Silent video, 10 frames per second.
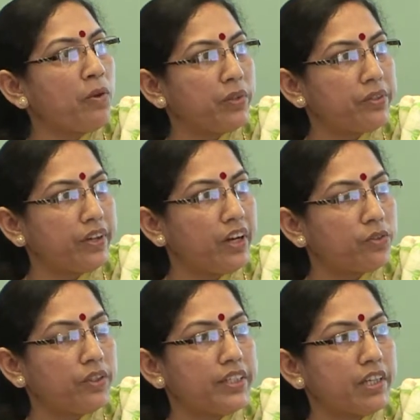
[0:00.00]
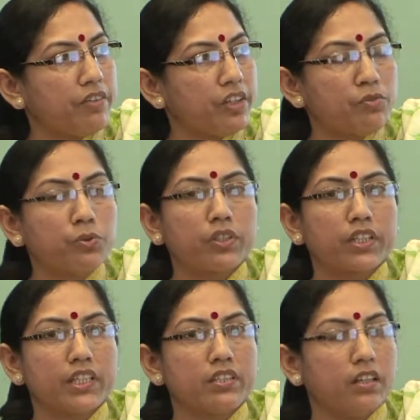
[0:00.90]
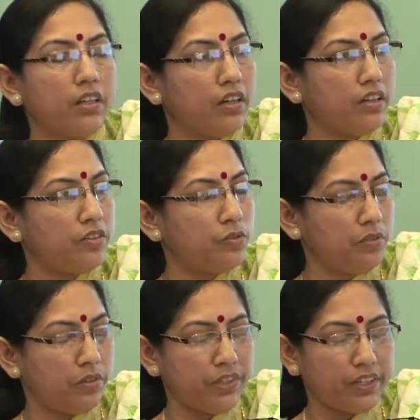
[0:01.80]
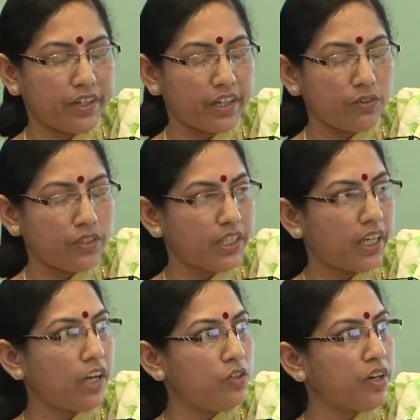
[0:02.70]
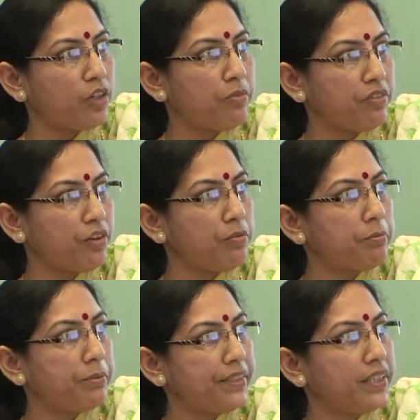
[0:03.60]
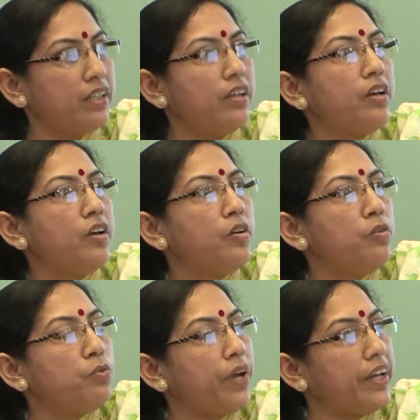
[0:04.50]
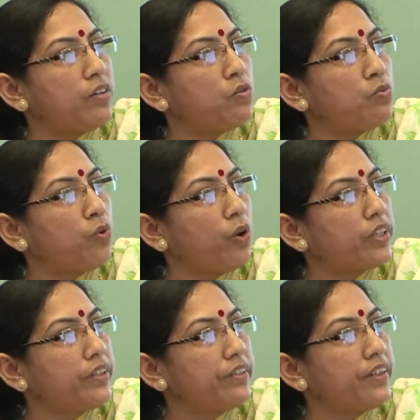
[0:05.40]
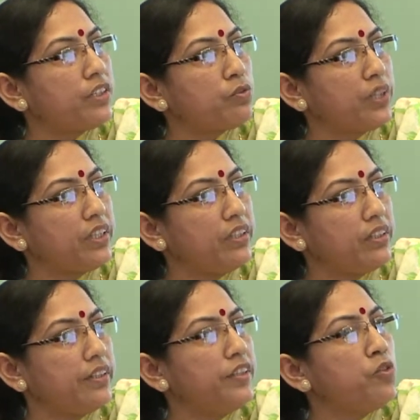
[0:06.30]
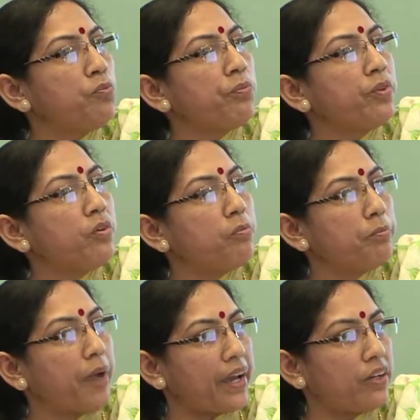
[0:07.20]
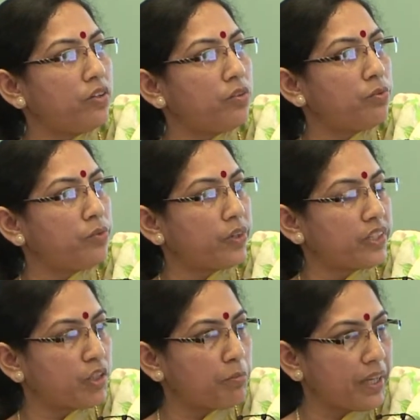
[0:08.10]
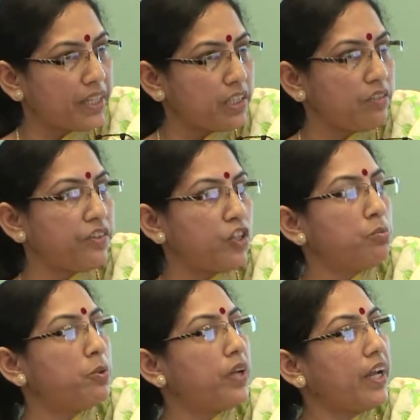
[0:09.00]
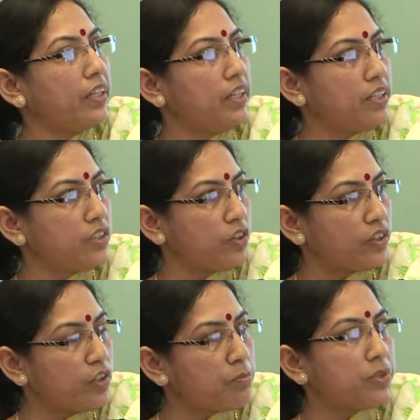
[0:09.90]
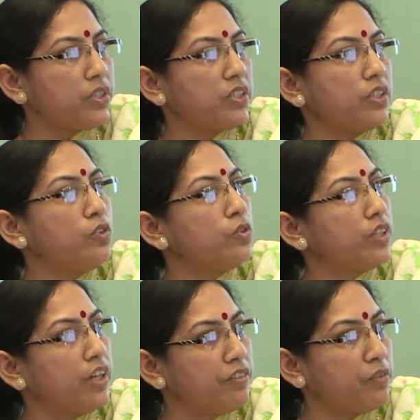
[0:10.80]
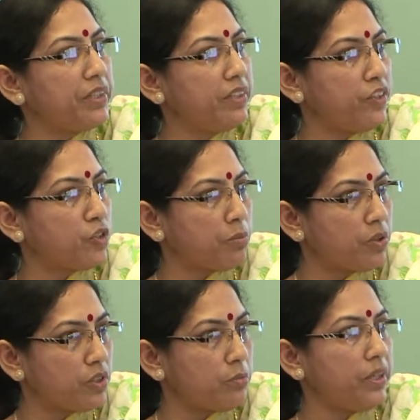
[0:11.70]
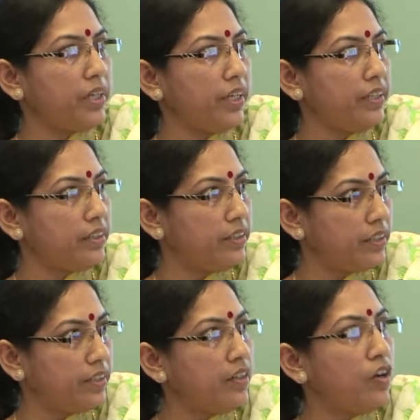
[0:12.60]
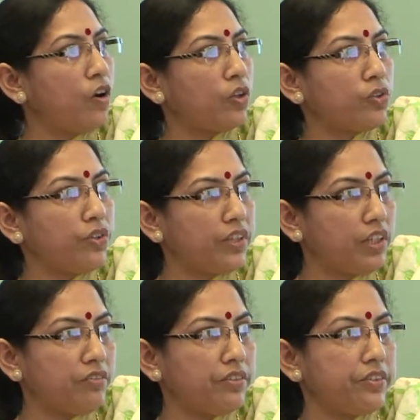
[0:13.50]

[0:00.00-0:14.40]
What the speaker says: with regard to the 74th, with regard to the JNNURM reform appraisal, where water is with the Bangalore Water Supply and Sewerage Board, and it is not in a position to give away the responsibility, either the authority of